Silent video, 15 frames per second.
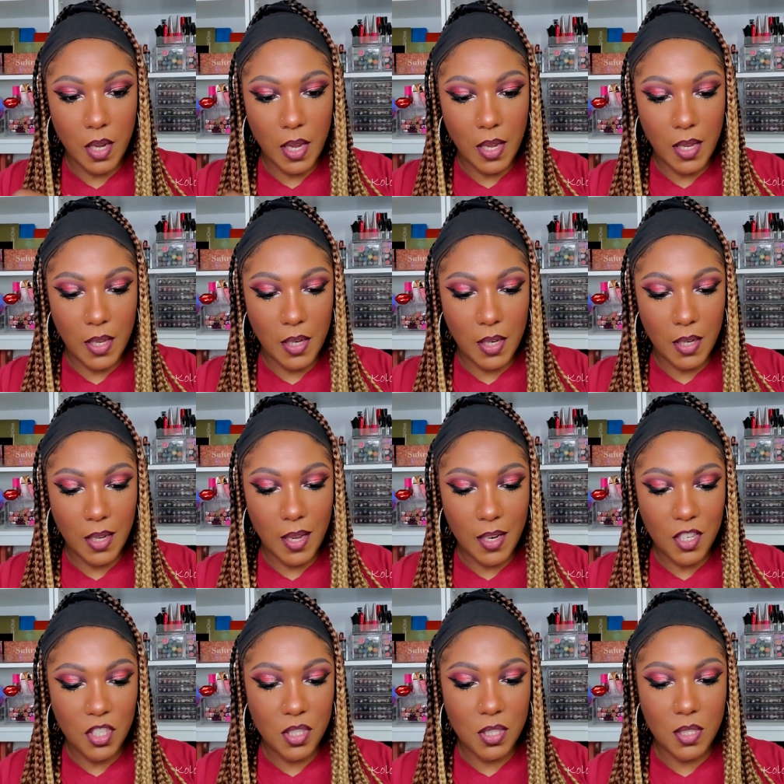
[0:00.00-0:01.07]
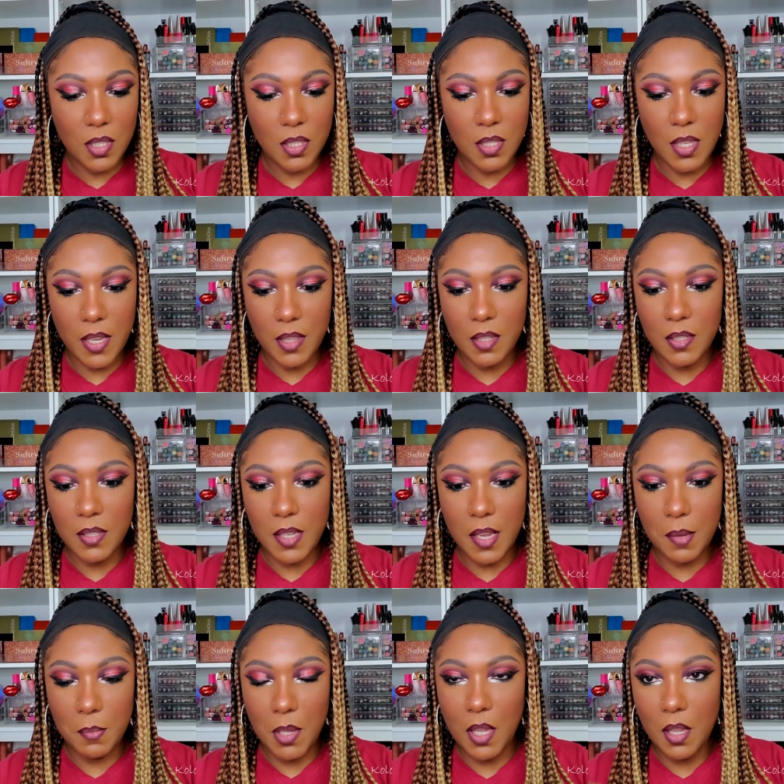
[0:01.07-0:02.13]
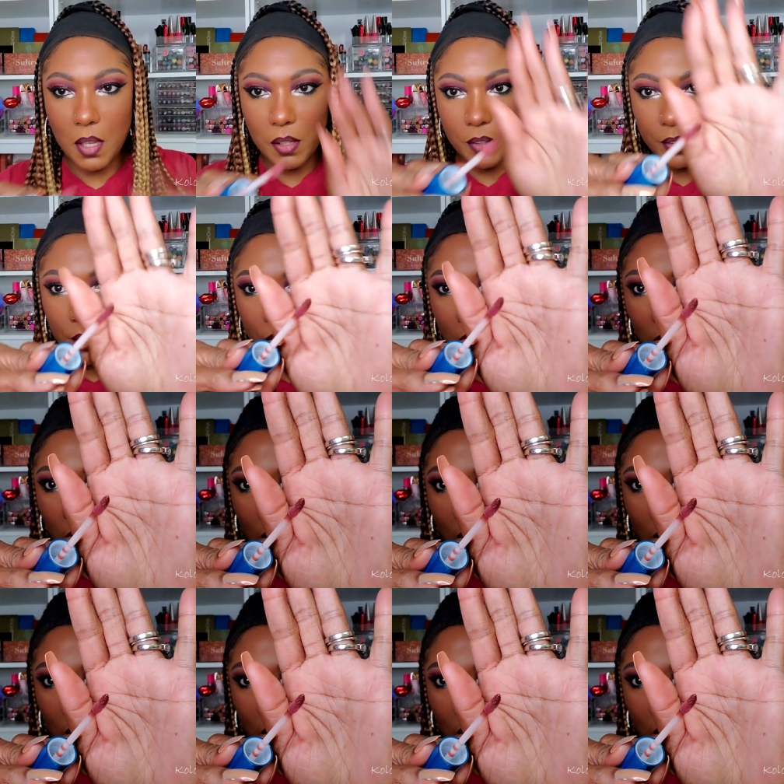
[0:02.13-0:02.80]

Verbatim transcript: and it kind of just looks like the same color,